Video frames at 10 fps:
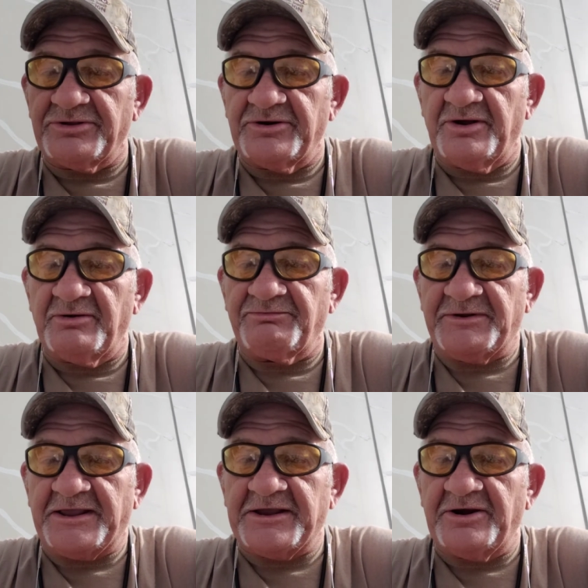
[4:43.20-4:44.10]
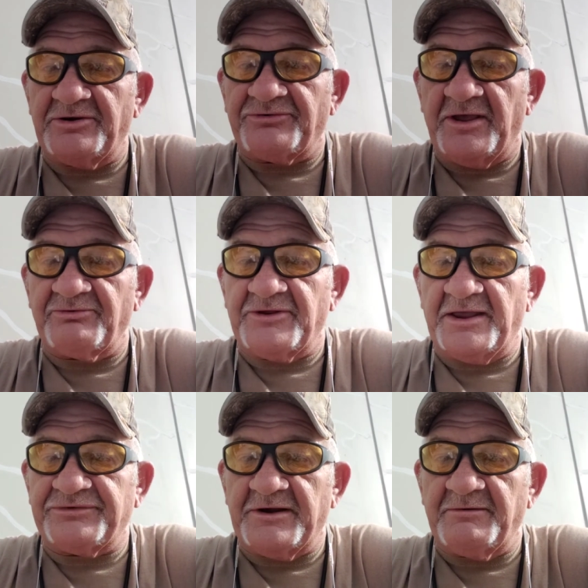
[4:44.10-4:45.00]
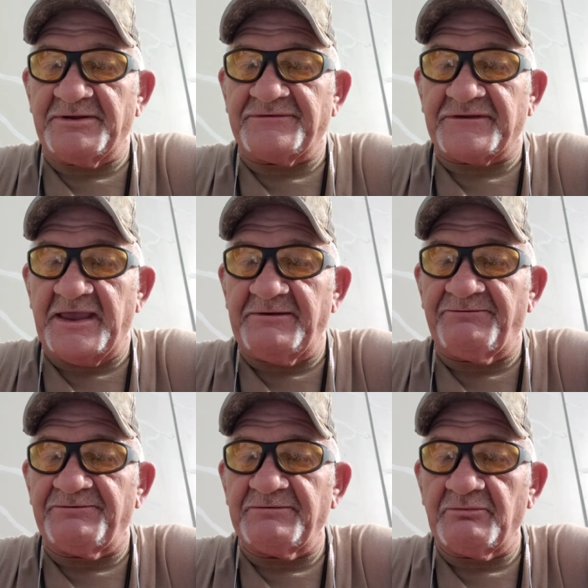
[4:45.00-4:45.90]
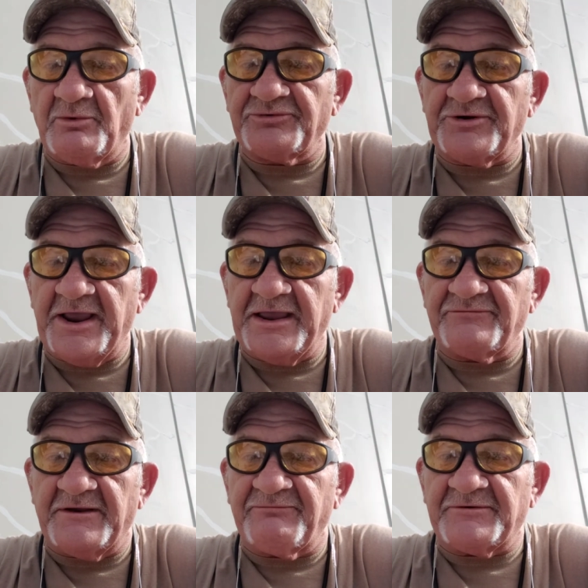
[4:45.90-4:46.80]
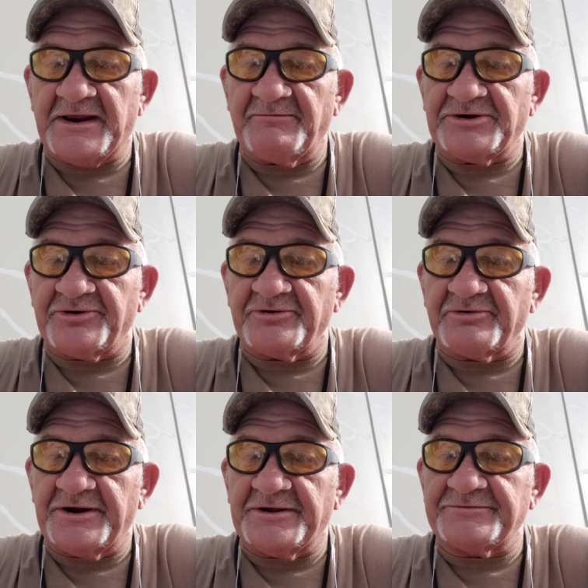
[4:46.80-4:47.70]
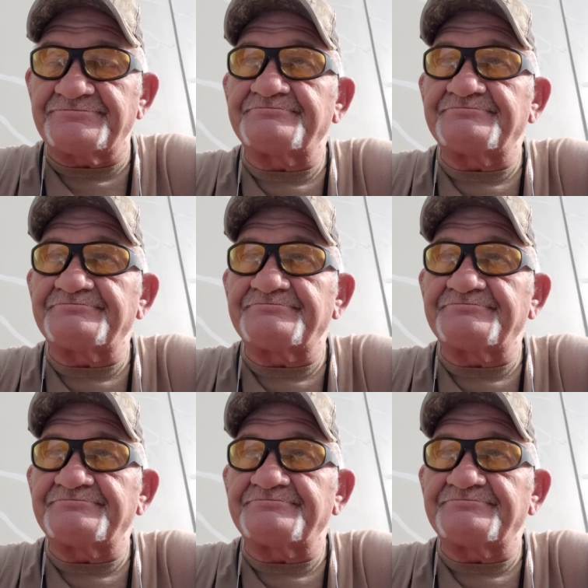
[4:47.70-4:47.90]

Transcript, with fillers: You know, take care of yourselves out there. Be safe. Wash your hands every time you turn around.